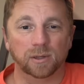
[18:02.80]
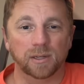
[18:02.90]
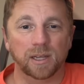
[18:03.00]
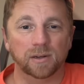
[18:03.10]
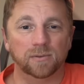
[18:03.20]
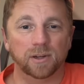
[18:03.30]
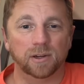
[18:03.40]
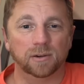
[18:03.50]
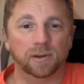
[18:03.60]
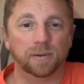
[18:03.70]
native to
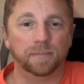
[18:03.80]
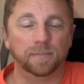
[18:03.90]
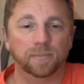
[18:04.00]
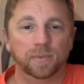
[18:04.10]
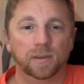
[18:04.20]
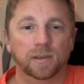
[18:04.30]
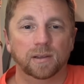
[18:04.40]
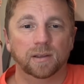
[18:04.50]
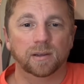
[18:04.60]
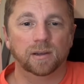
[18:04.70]
here,
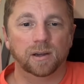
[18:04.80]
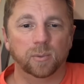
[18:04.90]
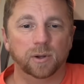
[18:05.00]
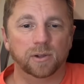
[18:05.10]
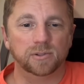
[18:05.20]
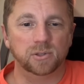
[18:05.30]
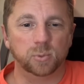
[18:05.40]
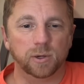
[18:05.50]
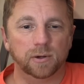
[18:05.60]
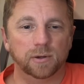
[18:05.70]
right? What else is
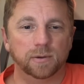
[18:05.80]
weird?